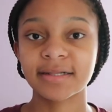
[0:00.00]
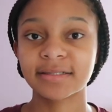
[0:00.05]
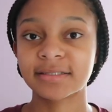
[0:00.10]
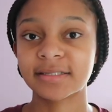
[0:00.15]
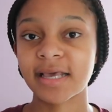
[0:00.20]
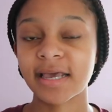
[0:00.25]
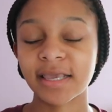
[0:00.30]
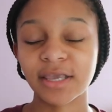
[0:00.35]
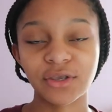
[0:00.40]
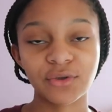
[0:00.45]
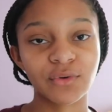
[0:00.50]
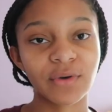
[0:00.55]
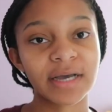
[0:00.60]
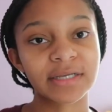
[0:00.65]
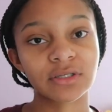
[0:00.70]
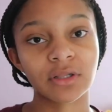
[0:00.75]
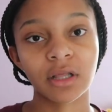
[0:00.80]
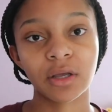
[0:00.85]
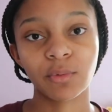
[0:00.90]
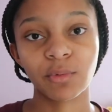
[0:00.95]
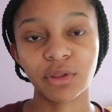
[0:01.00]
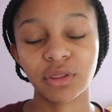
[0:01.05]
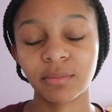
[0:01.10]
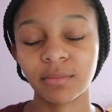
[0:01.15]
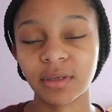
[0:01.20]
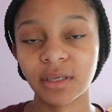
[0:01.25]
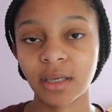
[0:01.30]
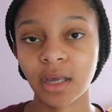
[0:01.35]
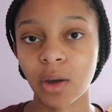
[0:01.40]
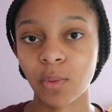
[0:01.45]
taking you guys along with
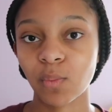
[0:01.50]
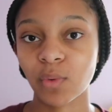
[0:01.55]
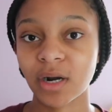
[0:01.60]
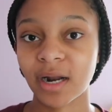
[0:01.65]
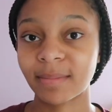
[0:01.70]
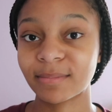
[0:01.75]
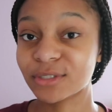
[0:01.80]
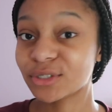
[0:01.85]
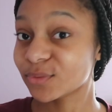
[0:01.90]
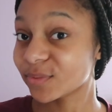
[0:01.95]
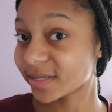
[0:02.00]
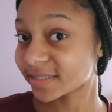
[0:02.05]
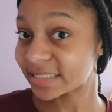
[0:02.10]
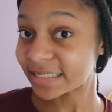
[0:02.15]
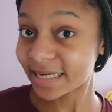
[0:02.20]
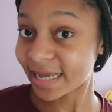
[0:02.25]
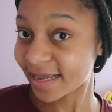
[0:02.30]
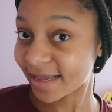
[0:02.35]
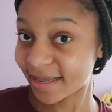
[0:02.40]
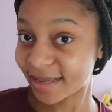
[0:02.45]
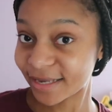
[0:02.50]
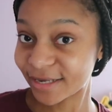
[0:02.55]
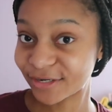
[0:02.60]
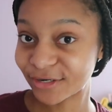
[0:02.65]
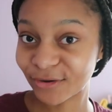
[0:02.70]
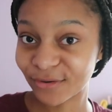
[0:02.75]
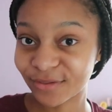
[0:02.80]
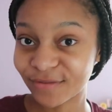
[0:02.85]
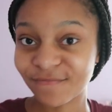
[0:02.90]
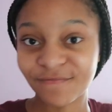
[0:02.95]
me on what I'm doing today, you
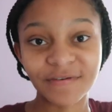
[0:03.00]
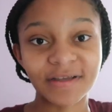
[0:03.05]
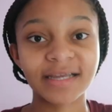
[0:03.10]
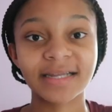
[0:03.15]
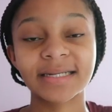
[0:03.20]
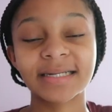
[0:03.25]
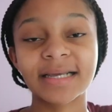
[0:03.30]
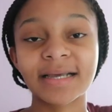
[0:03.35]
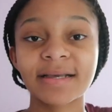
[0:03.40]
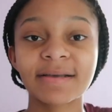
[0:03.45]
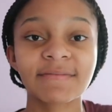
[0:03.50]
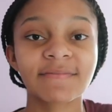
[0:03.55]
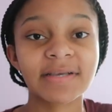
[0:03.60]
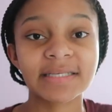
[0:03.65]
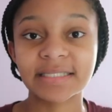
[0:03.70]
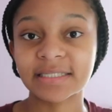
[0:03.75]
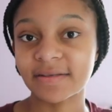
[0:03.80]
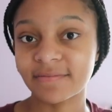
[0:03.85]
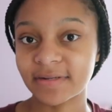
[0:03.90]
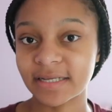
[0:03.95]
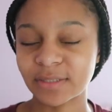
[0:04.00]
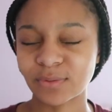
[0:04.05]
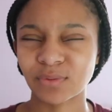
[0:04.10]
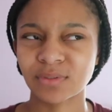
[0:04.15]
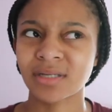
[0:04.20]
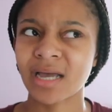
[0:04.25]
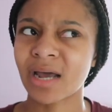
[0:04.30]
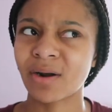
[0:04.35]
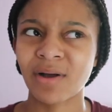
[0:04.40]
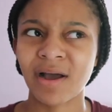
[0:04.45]
know, the fun festivities. I
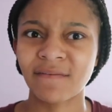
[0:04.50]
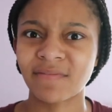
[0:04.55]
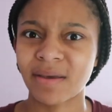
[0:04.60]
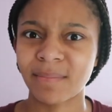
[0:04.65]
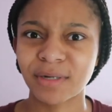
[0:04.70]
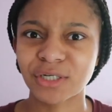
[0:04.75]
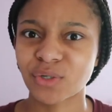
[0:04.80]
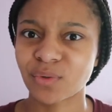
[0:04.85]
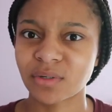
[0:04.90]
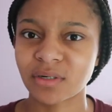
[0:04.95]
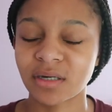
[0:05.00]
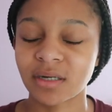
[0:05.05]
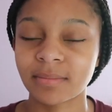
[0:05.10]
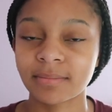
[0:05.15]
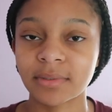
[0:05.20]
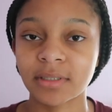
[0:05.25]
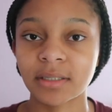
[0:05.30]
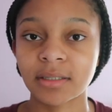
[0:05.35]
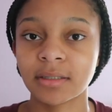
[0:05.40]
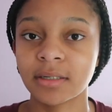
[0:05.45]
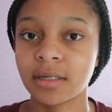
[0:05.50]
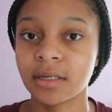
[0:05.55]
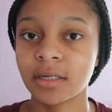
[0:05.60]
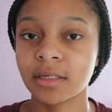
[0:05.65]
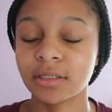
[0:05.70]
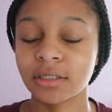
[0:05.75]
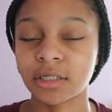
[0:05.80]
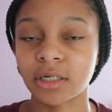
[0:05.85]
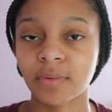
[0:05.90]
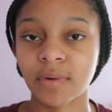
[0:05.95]
don't have that much going on, but
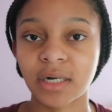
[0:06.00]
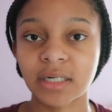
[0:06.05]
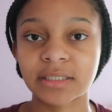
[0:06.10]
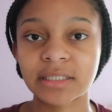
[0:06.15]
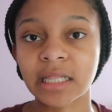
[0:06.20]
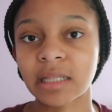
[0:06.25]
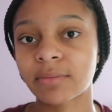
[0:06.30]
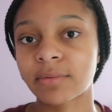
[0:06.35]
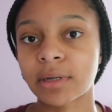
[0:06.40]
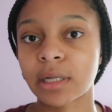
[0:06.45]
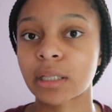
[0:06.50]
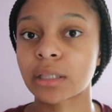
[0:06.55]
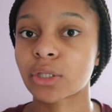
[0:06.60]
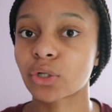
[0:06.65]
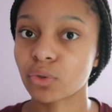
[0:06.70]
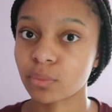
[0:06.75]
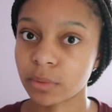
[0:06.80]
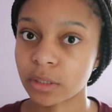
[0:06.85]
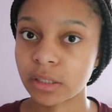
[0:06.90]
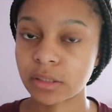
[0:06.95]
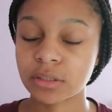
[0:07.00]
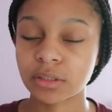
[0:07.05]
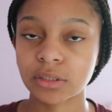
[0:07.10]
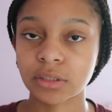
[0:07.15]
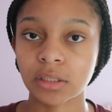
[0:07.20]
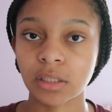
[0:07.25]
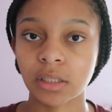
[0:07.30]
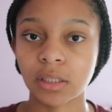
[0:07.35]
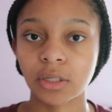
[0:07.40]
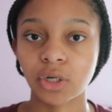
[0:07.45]
you know, we're gonna celebrate a little bit
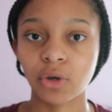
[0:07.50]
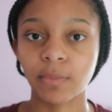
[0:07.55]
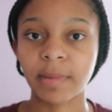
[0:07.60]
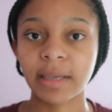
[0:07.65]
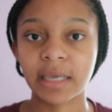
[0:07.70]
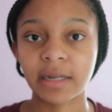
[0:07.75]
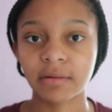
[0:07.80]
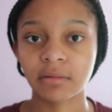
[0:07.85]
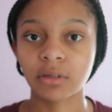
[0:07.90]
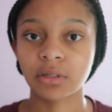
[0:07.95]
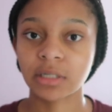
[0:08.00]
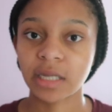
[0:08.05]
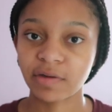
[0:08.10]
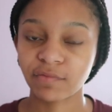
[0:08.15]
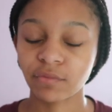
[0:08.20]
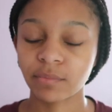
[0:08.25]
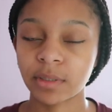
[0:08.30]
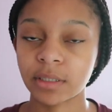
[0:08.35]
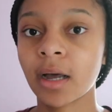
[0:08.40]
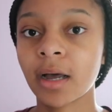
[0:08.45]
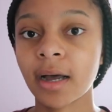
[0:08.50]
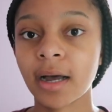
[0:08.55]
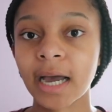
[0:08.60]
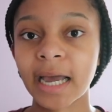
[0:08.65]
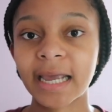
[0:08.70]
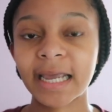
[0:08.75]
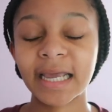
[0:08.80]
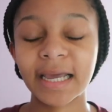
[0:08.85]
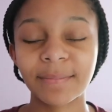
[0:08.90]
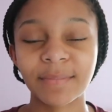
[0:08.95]
to, you know, make it a good day for me.
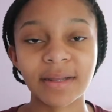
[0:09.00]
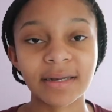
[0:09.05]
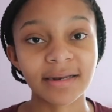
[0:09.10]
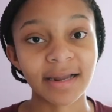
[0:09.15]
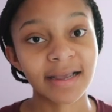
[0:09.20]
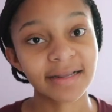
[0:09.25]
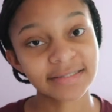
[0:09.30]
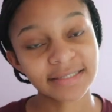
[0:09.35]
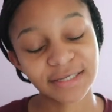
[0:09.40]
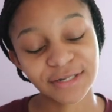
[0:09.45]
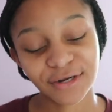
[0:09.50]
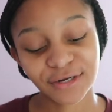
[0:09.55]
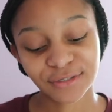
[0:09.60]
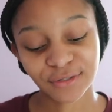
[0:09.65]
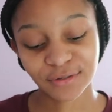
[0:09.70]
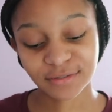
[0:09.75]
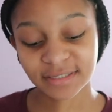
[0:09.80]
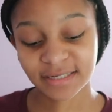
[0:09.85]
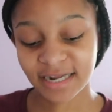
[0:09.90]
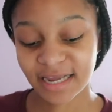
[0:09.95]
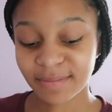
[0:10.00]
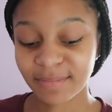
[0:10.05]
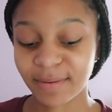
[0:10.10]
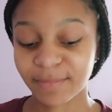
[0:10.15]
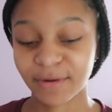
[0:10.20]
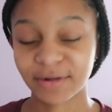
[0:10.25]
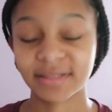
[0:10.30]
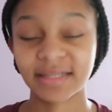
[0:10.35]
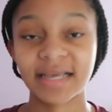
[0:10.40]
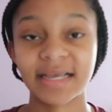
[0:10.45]
I am 19 years old today. My
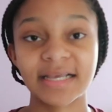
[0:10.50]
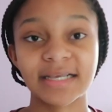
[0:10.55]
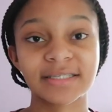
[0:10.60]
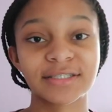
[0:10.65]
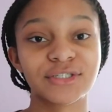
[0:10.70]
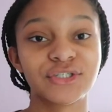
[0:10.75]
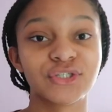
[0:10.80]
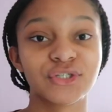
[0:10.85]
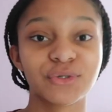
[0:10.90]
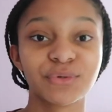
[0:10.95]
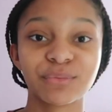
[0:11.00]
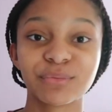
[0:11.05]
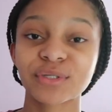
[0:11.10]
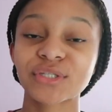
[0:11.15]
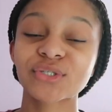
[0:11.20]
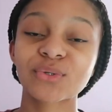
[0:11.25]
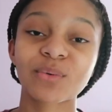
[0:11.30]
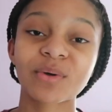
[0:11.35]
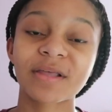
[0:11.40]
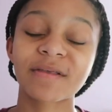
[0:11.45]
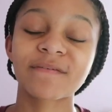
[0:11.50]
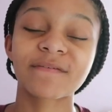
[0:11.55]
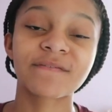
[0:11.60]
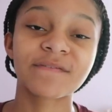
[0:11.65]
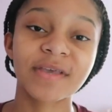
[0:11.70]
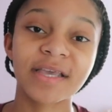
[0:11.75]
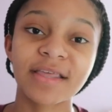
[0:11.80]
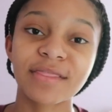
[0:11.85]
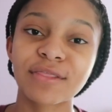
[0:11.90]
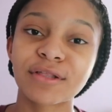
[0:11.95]
birthday is June
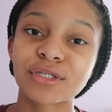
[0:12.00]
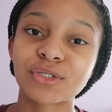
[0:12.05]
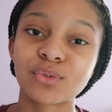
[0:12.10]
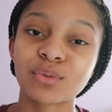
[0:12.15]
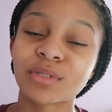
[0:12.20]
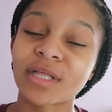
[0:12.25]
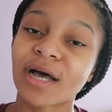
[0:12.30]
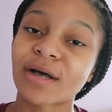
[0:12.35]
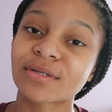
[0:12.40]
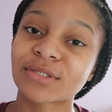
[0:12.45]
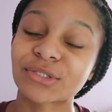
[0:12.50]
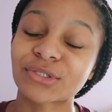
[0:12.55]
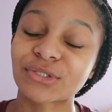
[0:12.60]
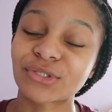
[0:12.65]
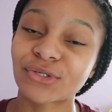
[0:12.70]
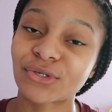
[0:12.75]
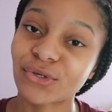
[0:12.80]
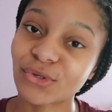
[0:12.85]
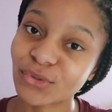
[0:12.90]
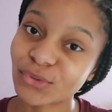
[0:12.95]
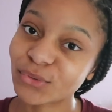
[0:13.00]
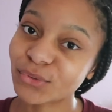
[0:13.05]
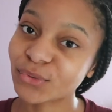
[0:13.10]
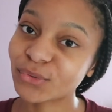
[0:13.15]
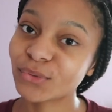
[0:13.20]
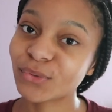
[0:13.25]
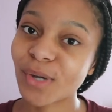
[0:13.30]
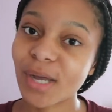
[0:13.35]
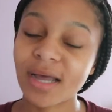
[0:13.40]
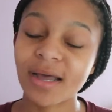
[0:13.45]
25th,
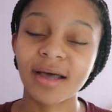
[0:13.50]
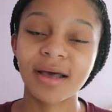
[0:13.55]
2002